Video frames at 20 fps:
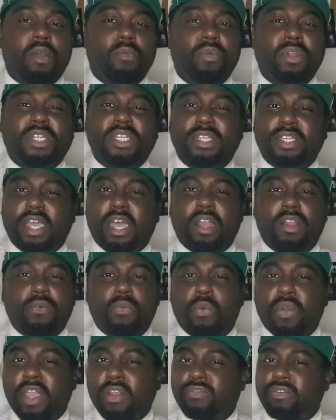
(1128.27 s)
which is kind
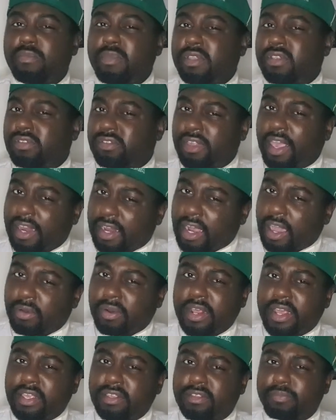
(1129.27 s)
of weird for me to say
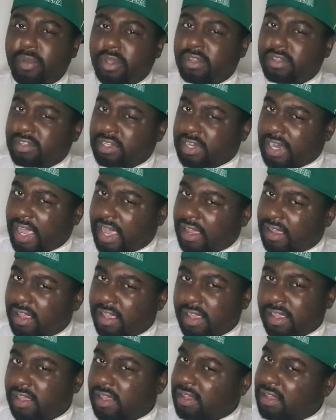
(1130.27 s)
nowadays because it's like,
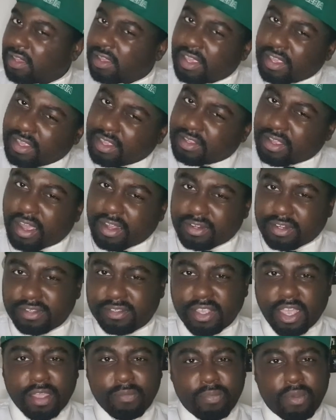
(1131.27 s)
it's hard to
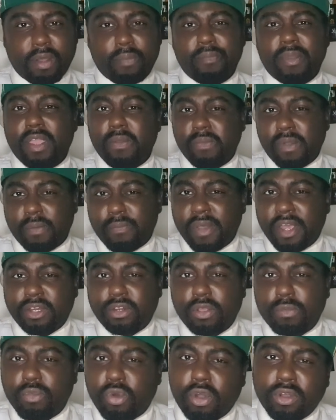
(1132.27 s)
say, but maybe I might
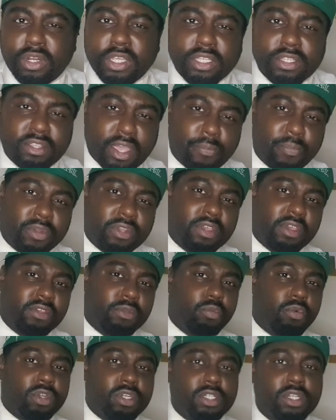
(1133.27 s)
do more of these type of things.